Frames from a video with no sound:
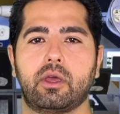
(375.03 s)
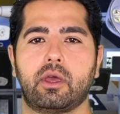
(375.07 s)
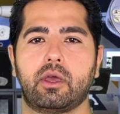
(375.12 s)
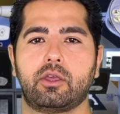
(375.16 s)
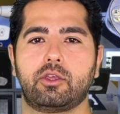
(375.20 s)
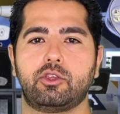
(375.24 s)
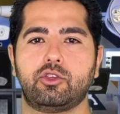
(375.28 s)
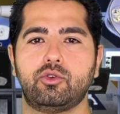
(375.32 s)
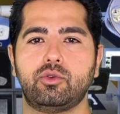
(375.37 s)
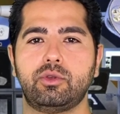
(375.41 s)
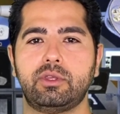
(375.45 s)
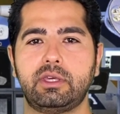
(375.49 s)

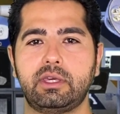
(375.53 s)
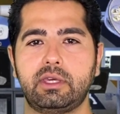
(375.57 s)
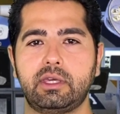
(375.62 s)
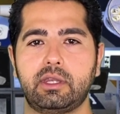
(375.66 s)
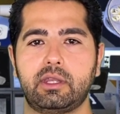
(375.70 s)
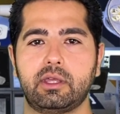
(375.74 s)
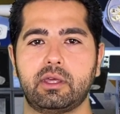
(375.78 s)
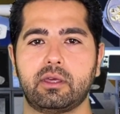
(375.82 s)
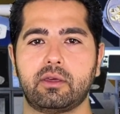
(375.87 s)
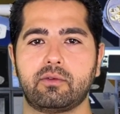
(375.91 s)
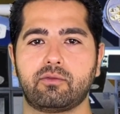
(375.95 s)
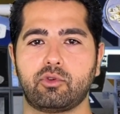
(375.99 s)

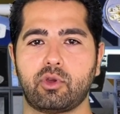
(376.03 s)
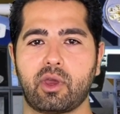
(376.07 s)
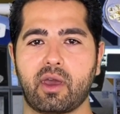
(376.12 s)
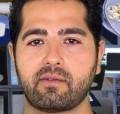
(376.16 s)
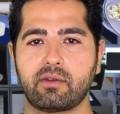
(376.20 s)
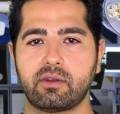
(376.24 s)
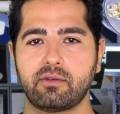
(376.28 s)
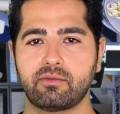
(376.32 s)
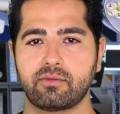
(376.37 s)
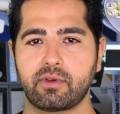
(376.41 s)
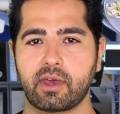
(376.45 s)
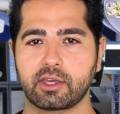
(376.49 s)
If you have
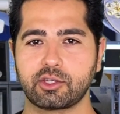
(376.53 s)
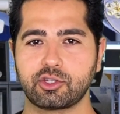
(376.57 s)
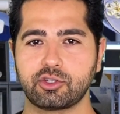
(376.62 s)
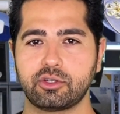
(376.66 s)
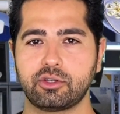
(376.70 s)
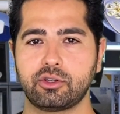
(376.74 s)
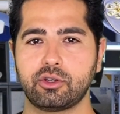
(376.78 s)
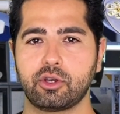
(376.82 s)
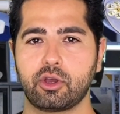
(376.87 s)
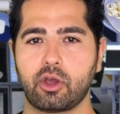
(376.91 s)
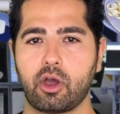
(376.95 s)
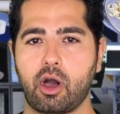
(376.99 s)
an infection in
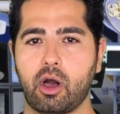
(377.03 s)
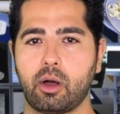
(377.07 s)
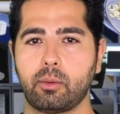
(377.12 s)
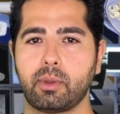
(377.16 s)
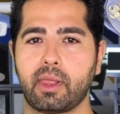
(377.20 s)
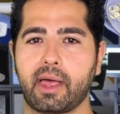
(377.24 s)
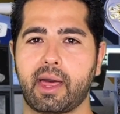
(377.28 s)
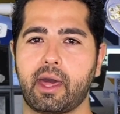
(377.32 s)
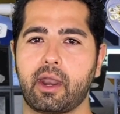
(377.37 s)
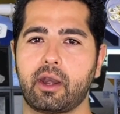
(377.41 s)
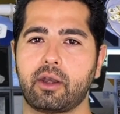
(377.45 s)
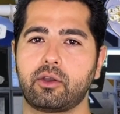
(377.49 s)
your
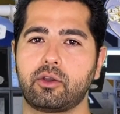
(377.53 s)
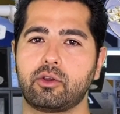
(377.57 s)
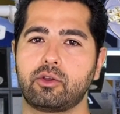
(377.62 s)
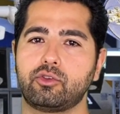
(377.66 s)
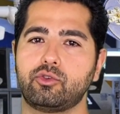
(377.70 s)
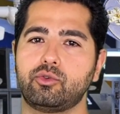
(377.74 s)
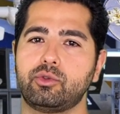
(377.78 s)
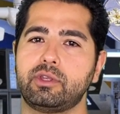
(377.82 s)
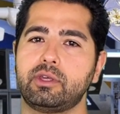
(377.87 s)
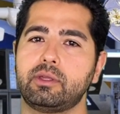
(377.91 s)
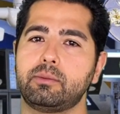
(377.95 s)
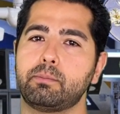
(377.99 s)
gallbladder,
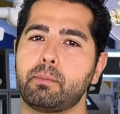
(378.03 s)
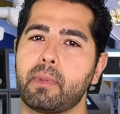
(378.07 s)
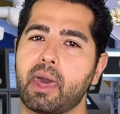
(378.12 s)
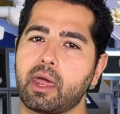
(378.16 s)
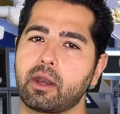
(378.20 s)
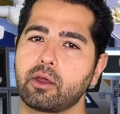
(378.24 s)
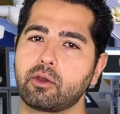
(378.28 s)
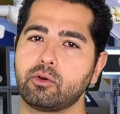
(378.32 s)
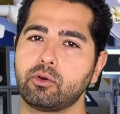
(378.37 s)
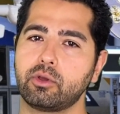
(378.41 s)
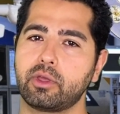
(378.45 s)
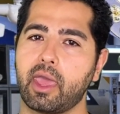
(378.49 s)
you need
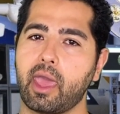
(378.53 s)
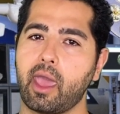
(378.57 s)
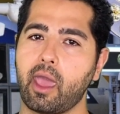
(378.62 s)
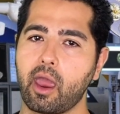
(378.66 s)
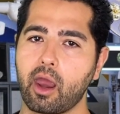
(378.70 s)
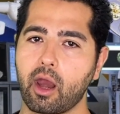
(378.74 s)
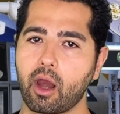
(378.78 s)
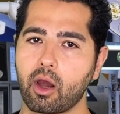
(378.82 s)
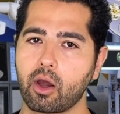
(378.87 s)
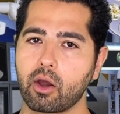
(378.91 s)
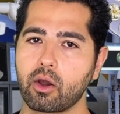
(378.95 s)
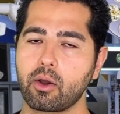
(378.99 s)
medical
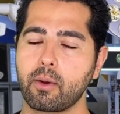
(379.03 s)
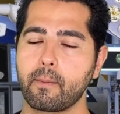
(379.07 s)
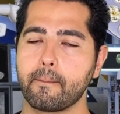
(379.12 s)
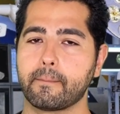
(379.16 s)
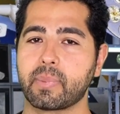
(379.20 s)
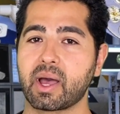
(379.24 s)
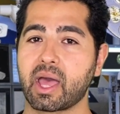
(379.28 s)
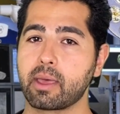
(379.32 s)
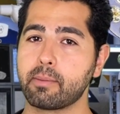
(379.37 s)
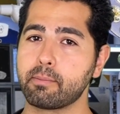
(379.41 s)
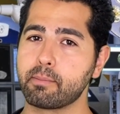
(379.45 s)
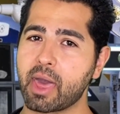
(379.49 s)
care
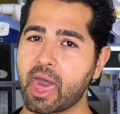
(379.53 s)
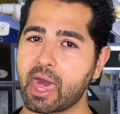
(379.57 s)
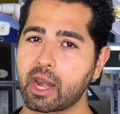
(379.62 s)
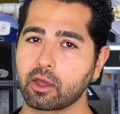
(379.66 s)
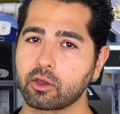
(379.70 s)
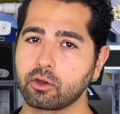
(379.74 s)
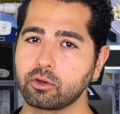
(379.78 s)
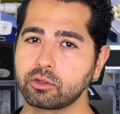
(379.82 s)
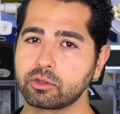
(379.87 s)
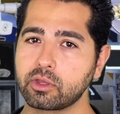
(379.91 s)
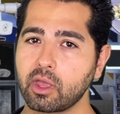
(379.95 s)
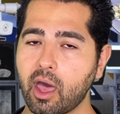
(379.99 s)
by a
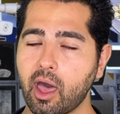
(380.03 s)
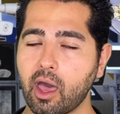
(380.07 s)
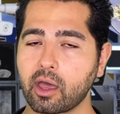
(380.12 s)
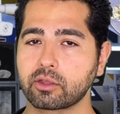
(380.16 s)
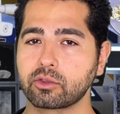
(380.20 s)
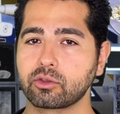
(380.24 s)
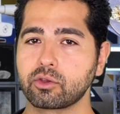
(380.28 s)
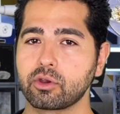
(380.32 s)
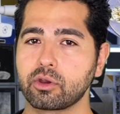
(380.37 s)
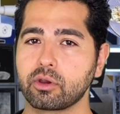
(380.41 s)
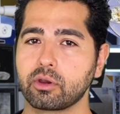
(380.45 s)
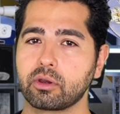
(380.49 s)
medical
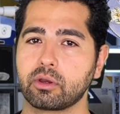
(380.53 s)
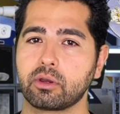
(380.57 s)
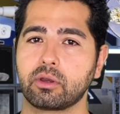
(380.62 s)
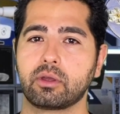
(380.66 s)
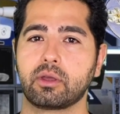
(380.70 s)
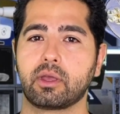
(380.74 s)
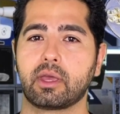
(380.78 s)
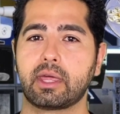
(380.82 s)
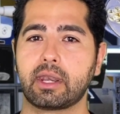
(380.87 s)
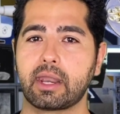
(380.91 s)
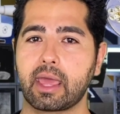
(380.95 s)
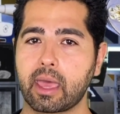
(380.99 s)
doctor,
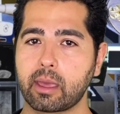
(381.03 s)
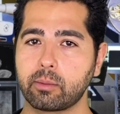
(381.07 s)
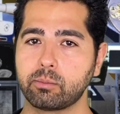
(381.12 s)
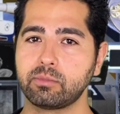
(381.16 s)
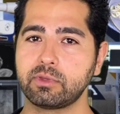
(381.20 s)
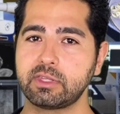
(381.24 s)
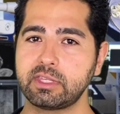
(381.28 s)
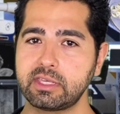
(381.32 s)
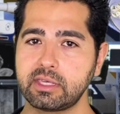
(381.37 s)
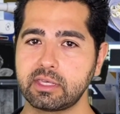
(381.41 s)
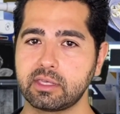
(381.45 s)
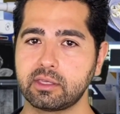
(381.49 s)
an
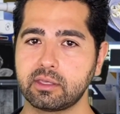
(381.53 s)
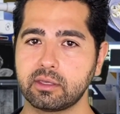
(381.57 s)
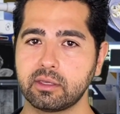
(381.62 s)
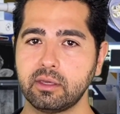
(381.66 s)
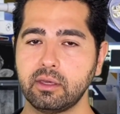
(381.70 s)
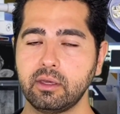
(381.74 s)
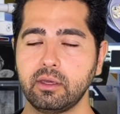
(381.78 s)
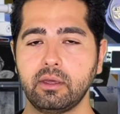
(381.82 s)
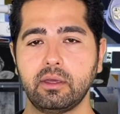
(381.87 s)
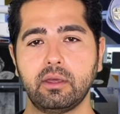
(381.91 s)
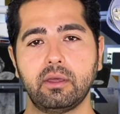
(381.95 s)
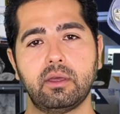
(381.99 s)
MD.
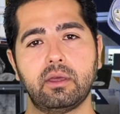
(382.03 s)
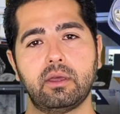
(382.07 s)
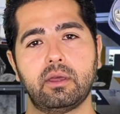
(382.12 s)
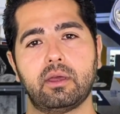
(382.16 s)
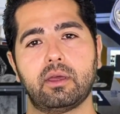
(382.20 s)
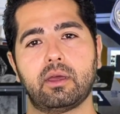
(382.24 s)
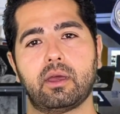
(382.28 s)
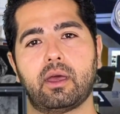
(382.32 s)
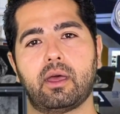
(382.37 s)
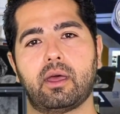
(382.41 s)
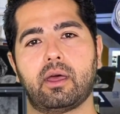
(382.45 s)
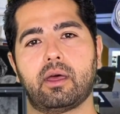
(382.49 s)

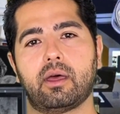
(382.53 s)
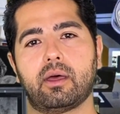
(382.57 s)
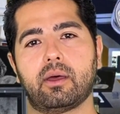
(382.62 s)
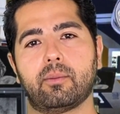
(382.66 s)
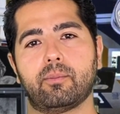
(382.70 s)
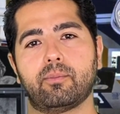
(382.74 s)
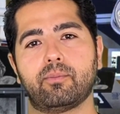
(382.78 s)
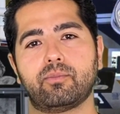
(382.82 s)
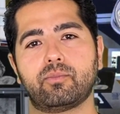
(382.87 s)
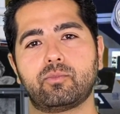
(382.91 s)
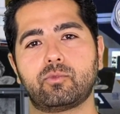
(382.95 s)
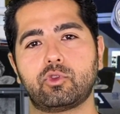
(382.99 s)

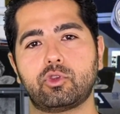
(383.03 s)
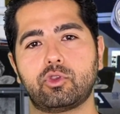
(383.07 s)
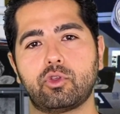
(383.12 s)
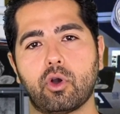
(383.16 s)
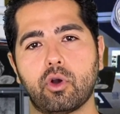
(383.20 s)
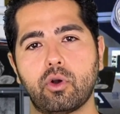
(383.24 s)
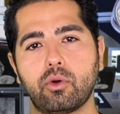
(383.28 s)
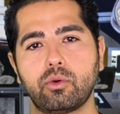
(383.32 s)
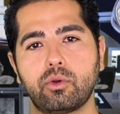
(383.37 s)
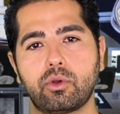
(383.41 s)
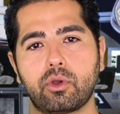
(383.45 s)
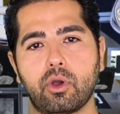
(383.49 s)

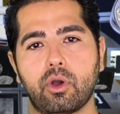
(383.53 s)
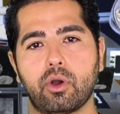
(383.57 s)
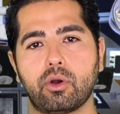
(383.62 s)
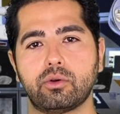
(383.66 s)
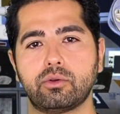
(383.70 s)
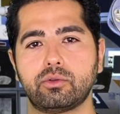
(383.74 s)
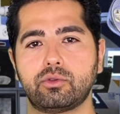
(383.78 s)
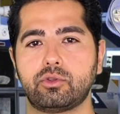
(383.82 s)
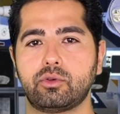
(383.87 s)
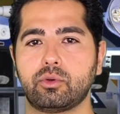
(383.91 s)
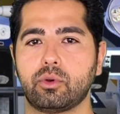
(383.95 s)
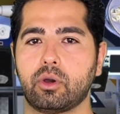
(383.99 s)
Don't go
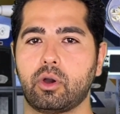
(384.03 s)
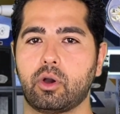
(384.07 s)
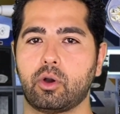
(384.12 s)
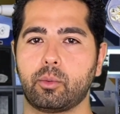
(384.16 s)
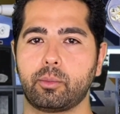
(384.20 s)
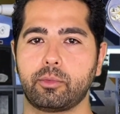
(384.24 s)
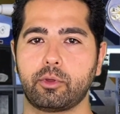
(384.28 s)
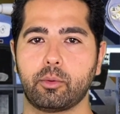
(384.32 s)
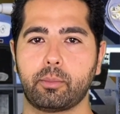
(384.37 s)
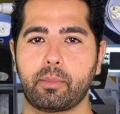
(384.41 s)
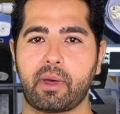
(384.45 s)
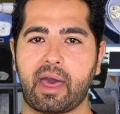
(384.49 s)
to a
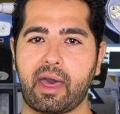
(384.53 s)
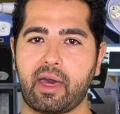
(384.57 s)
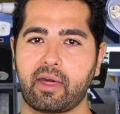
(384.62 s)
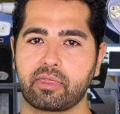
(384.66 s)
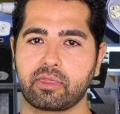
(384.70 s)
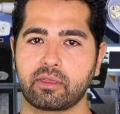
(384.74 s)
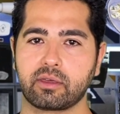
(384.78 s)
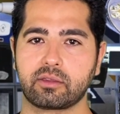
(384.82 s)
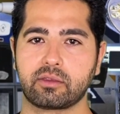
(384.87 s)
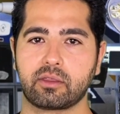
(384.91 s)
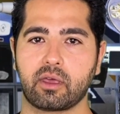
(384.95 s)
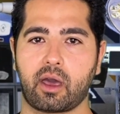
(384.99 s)

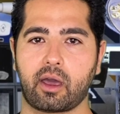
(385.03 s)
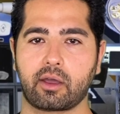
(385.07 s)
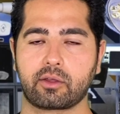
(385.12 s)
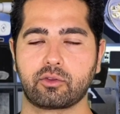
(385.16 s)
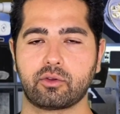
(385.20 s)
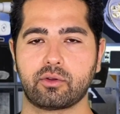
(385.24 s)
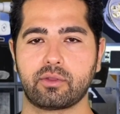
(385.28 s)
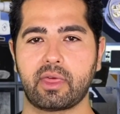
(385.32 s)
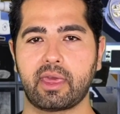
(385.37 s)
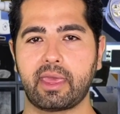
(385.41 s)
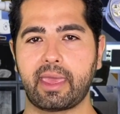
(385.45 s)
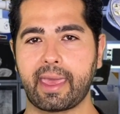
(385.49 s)
homeopathic
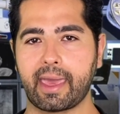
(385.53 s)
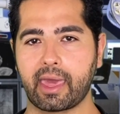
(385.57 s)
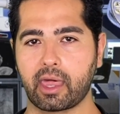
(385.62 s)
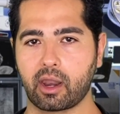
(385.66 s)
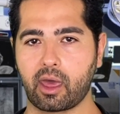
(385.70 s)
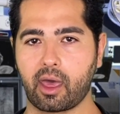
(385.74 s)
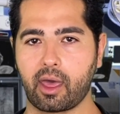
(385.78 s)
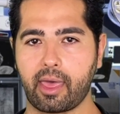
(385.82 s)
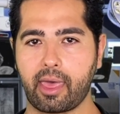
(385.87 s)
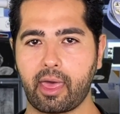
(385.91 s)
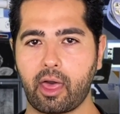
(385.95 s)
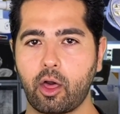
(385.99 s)
doctor. They
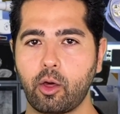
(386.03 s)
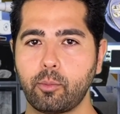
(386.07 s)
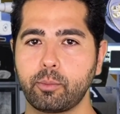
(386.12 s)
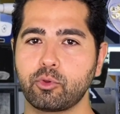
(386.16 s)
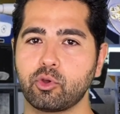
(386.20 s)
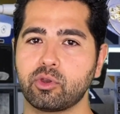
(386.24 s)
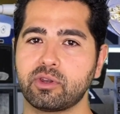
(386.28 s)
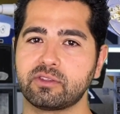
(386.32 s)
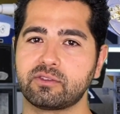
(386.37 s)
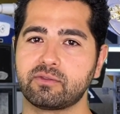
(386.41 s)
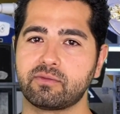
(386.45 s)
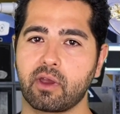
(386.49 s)
cannot help you,
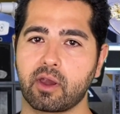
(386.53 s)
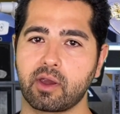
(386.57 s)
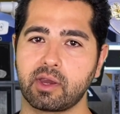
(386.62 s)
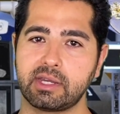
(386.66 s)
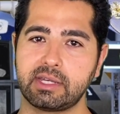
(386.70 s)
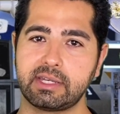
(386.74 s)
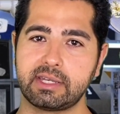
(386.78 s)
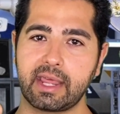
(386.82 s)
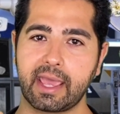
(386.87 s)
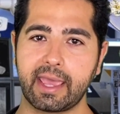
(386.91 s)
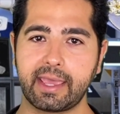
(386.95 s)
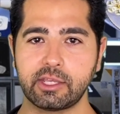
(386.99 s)
and it's
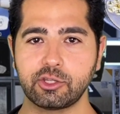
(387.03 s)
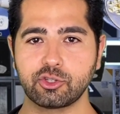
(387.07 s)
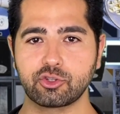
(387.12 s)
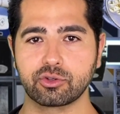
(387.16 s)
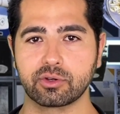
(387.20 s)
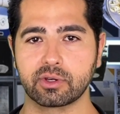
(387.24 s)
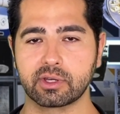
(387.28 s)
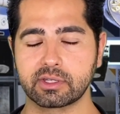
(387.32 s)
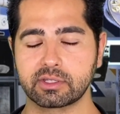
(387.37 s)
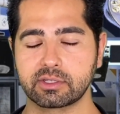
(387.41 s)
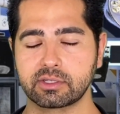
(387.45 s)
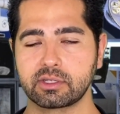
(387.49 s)
very
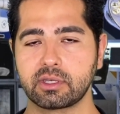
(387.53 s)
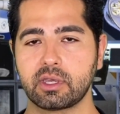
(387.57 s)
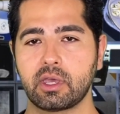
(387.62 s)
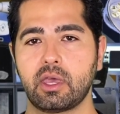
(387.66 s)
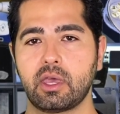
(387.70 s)
dangerous.